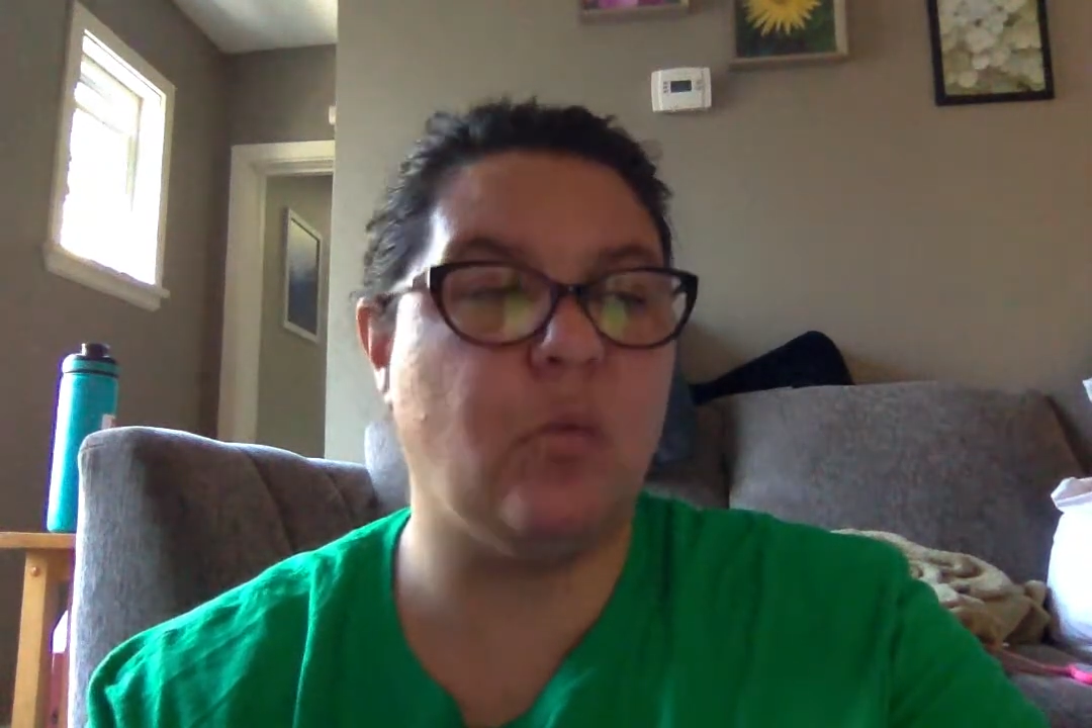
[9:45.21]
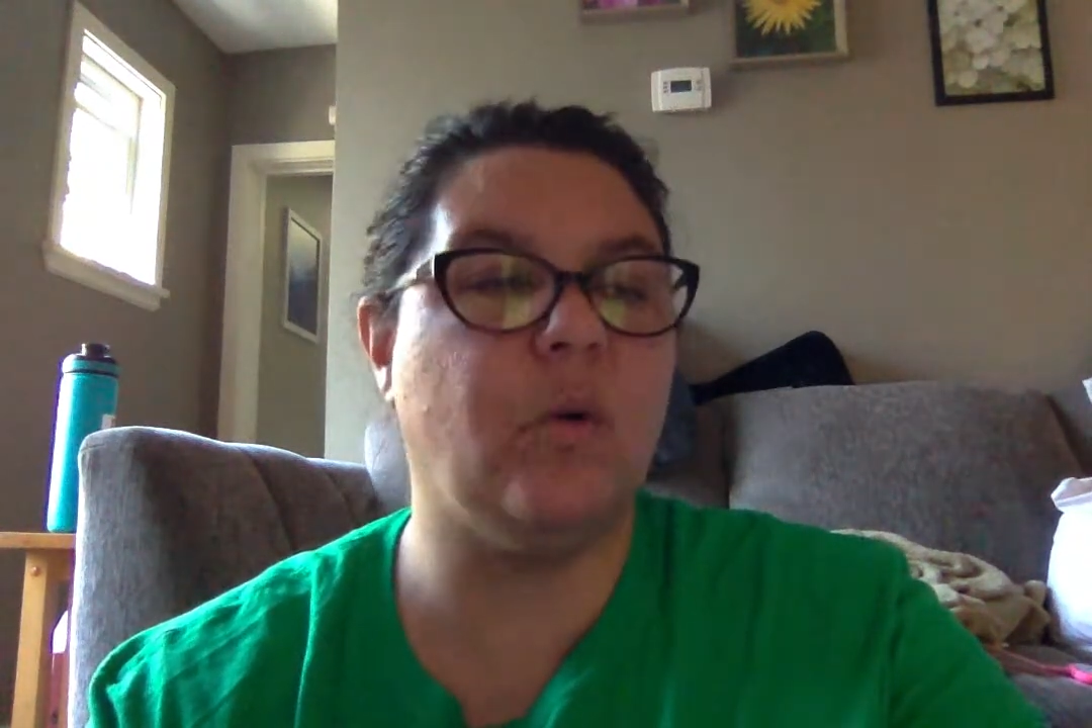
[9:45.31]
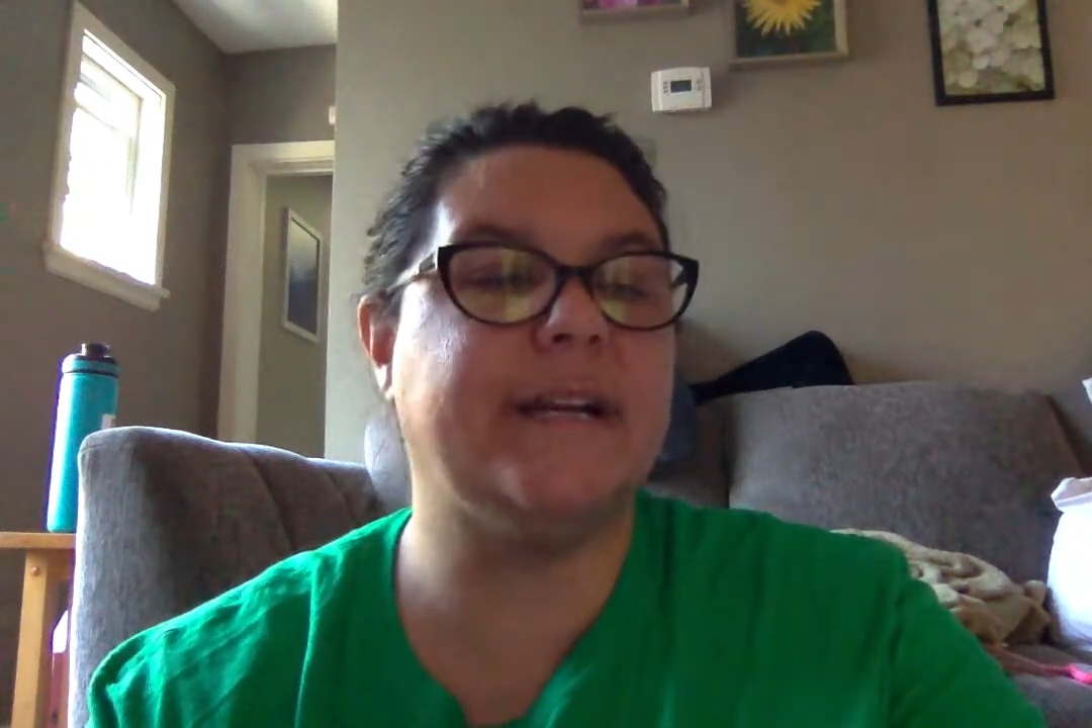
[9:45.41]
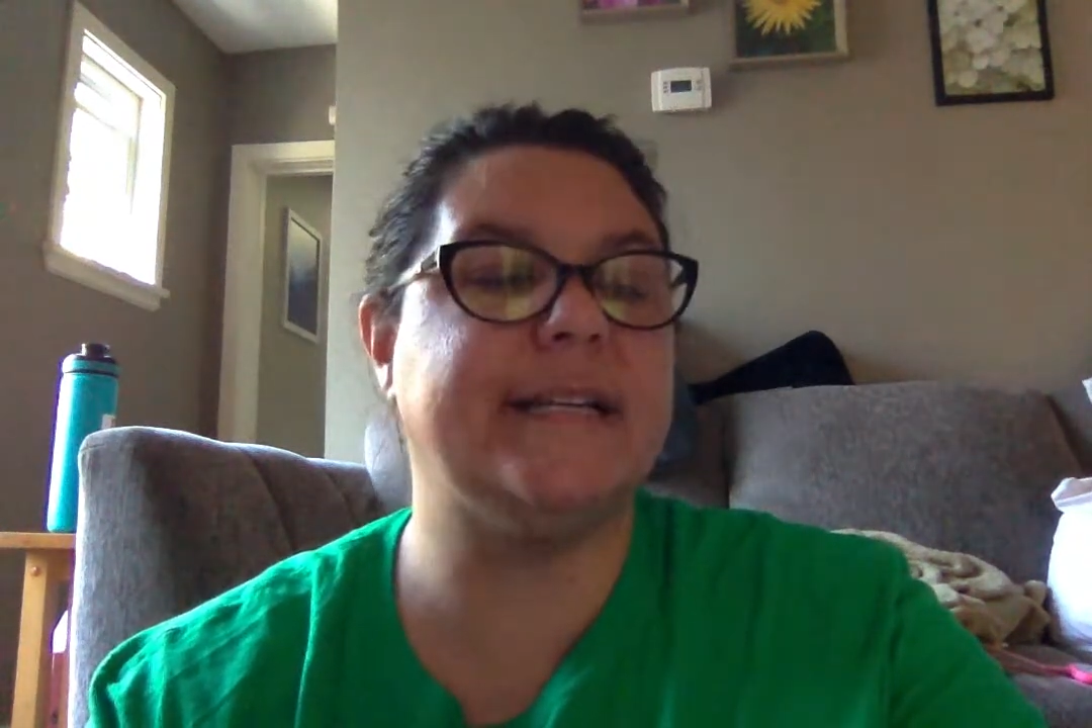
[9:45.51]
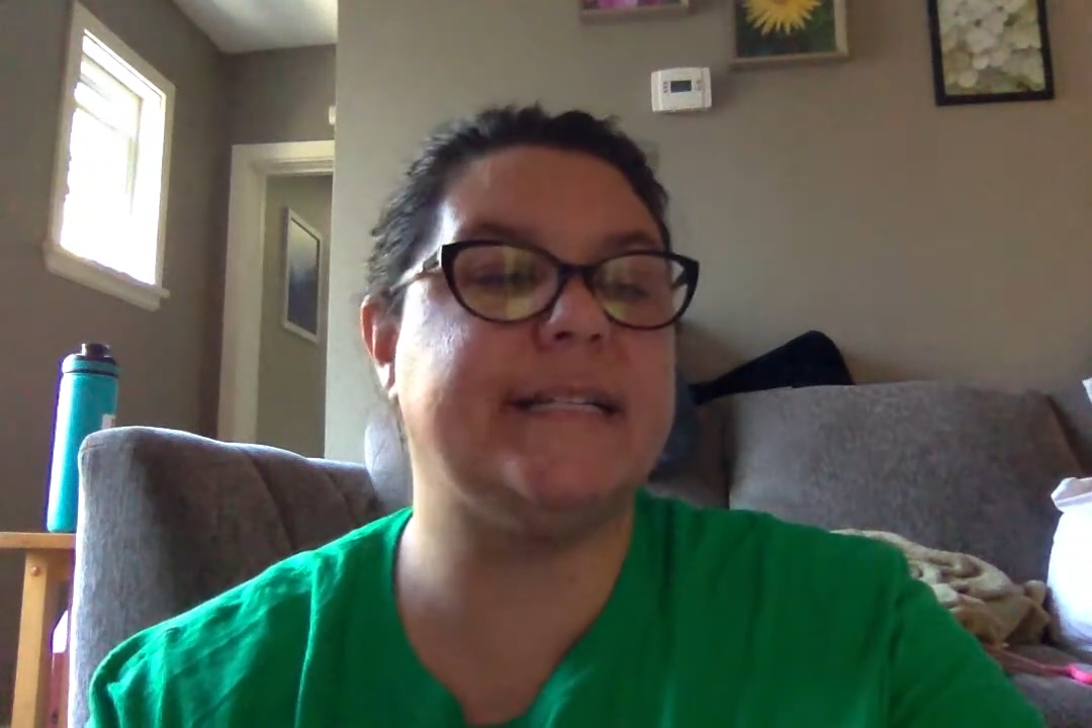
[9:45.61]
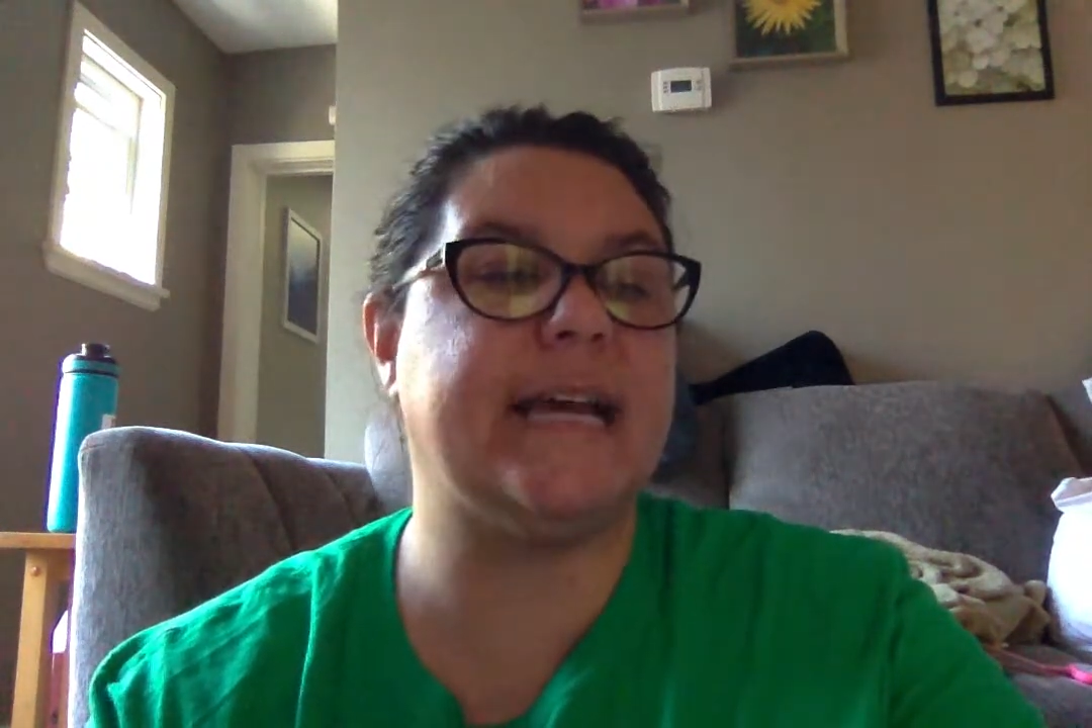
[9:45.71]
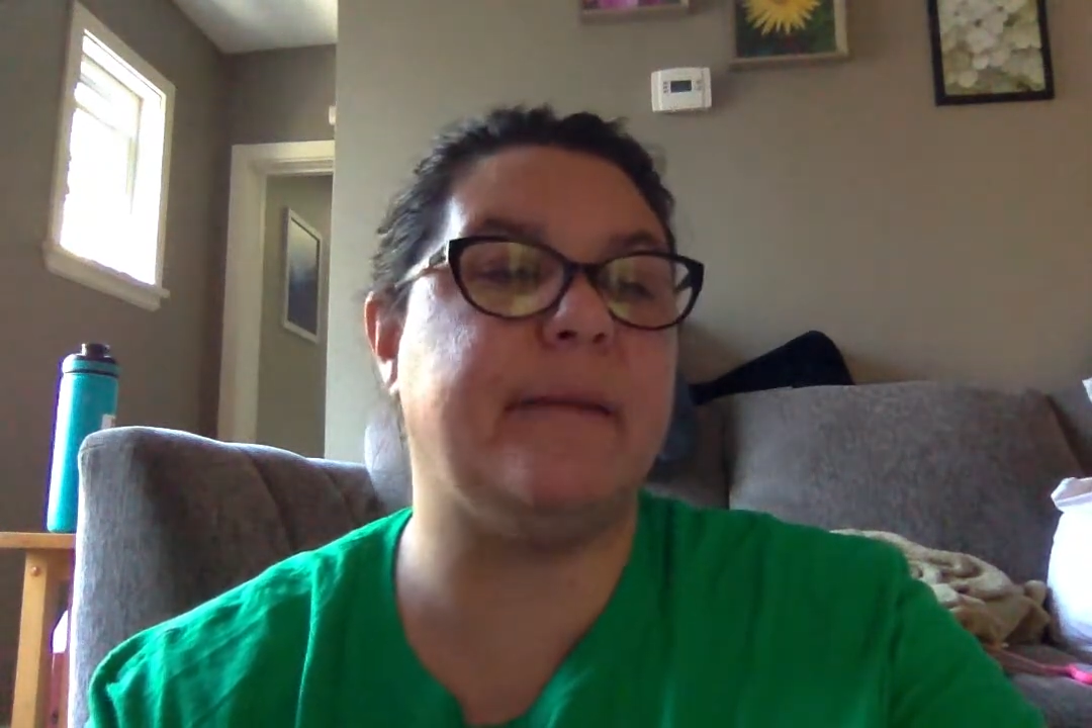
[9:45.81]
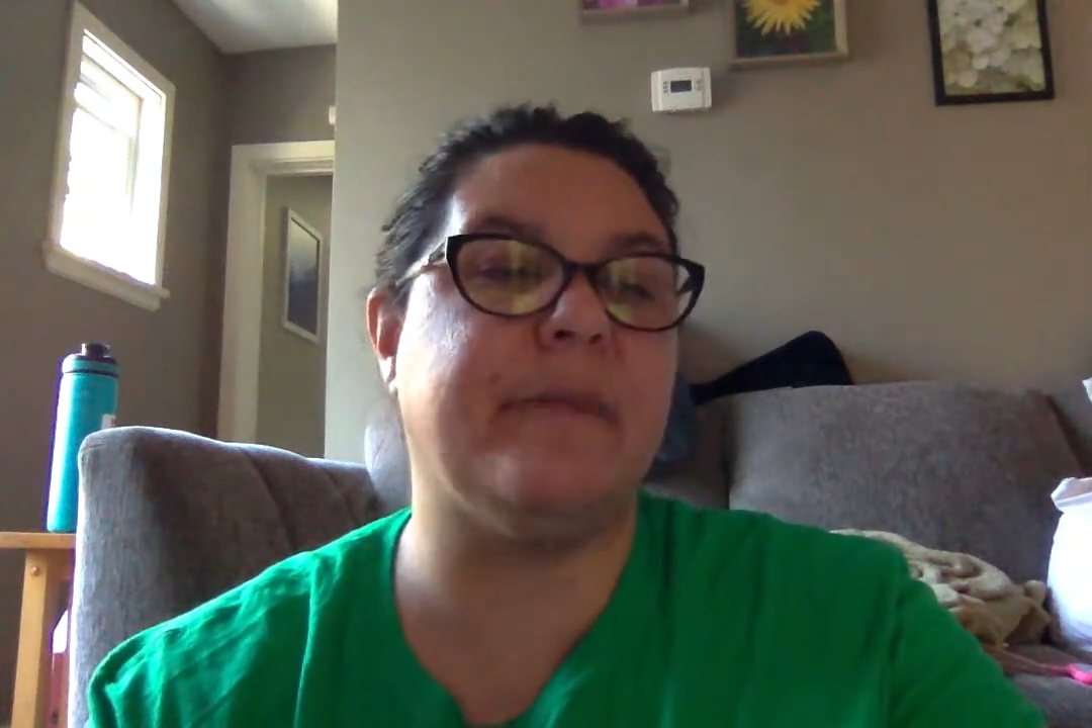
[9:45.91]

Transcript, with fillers: One at a time,